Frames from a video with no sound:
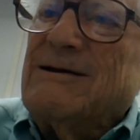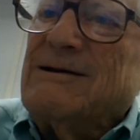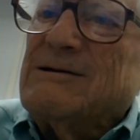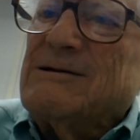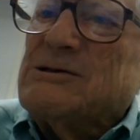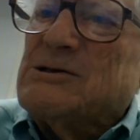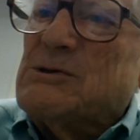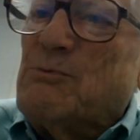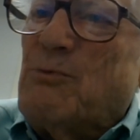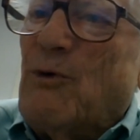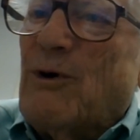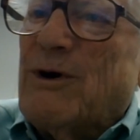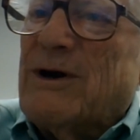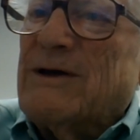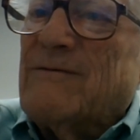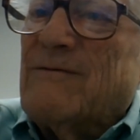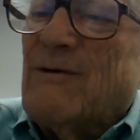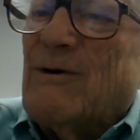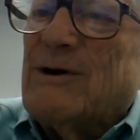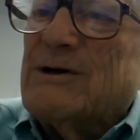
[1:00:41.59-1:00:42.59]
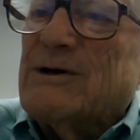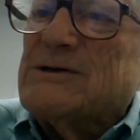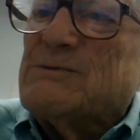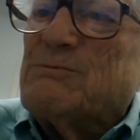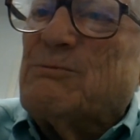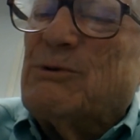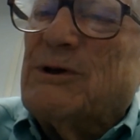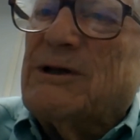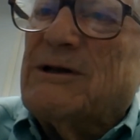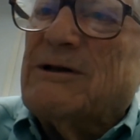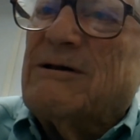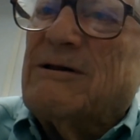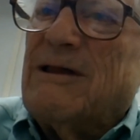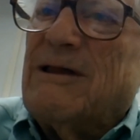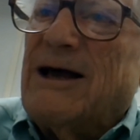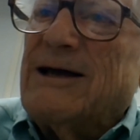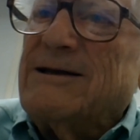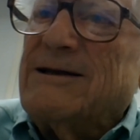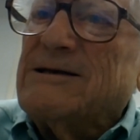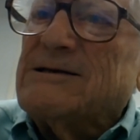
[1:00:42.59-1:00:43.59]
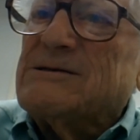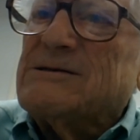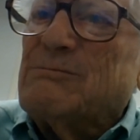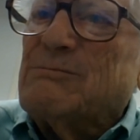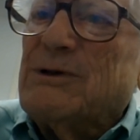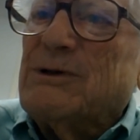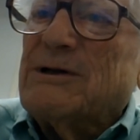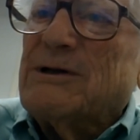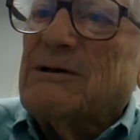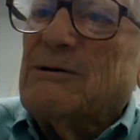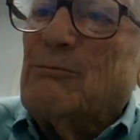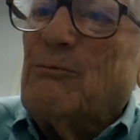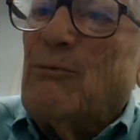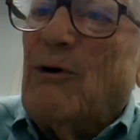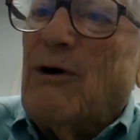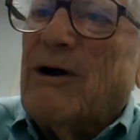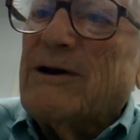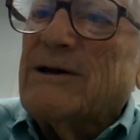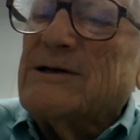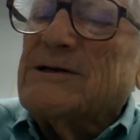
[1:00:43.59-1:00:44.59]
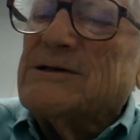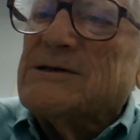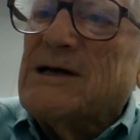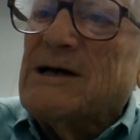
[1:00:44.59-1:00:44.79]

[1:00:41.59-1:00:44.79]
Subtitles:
supporting various political ideas and political parties.